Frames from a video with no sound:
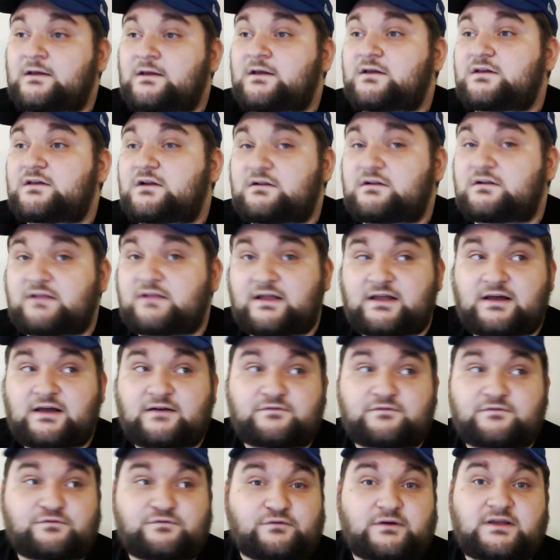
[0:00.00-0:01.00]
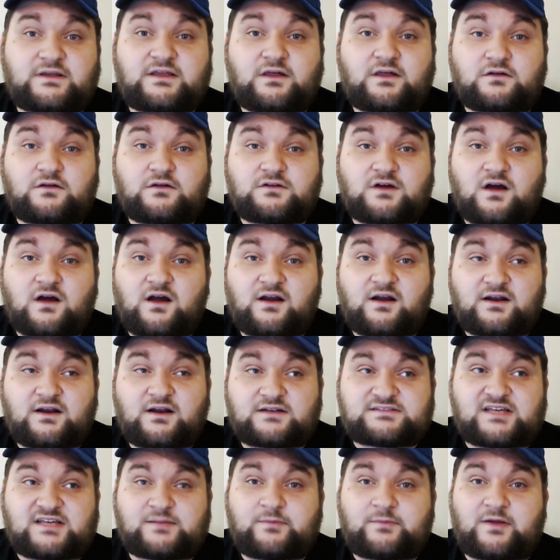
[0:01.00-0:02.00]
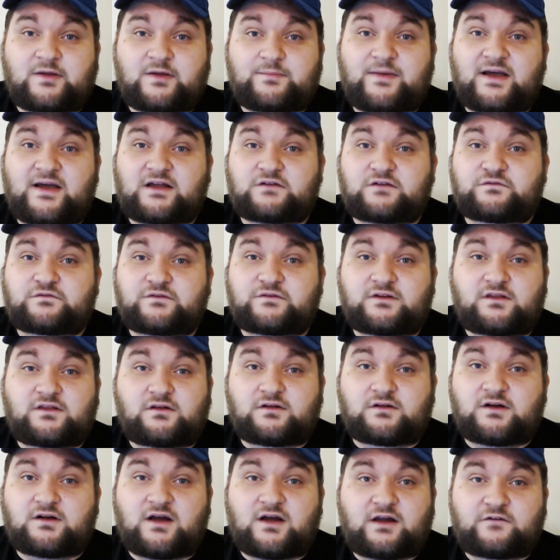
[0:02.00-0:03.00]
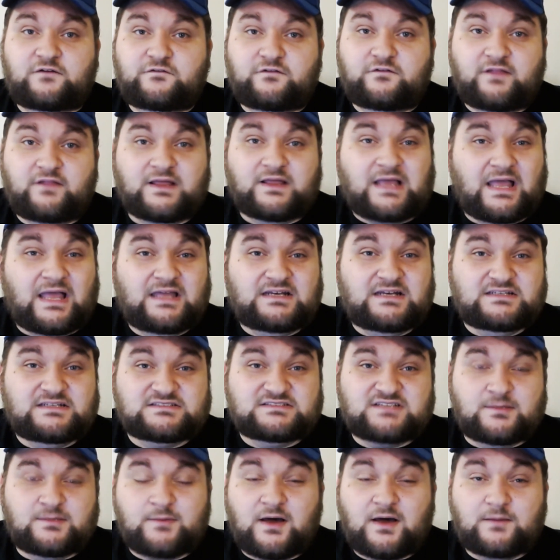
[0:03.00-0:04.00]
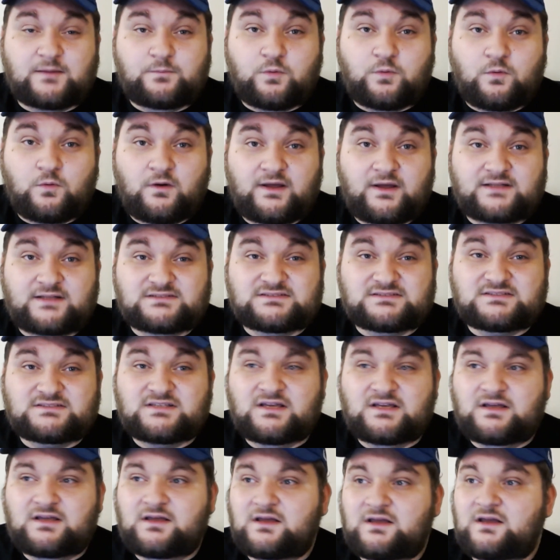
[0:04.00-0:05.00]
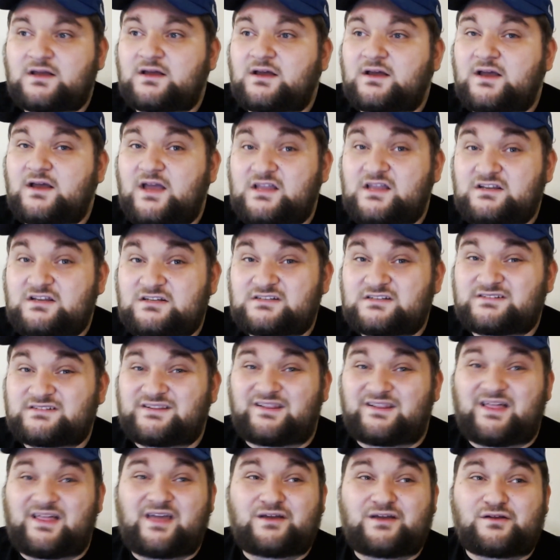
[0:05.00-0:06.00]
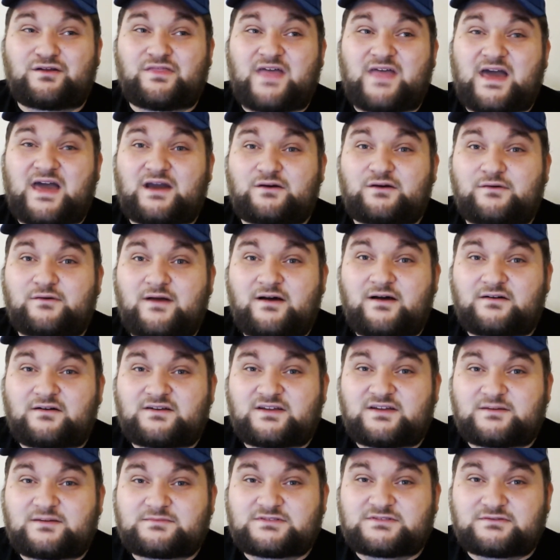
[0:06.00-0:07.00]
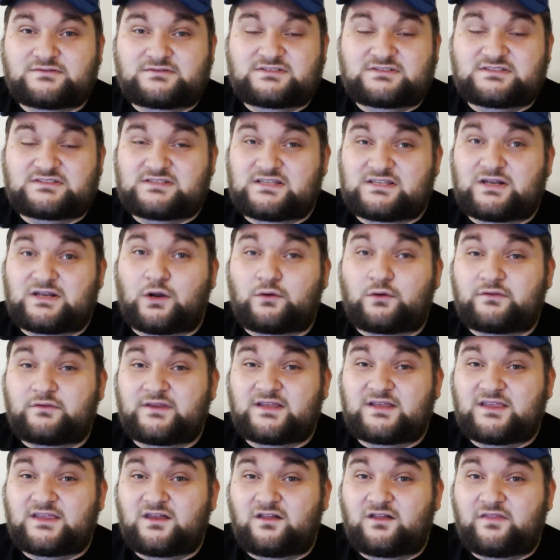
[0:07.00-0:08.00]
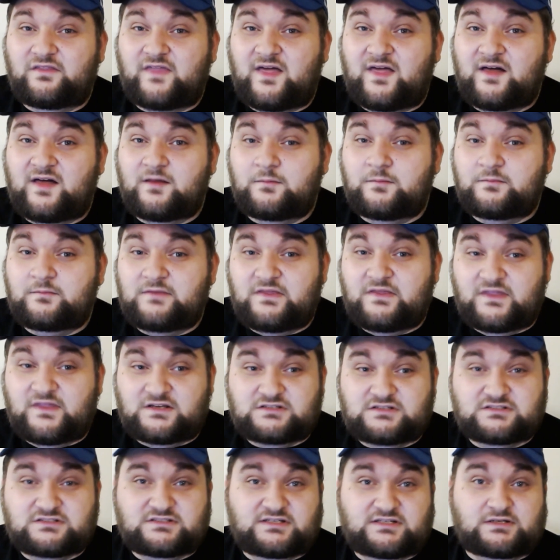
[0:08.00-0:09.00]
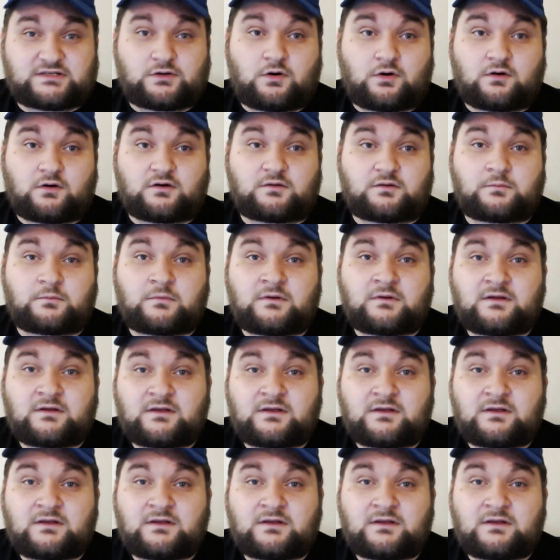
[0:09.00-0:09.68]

Like a Free Guild Guard, a 10-man pack of Free Guild Guard for like 80 some odd points. And you just layer that around him so he just can only kill them, and then you just ignore him.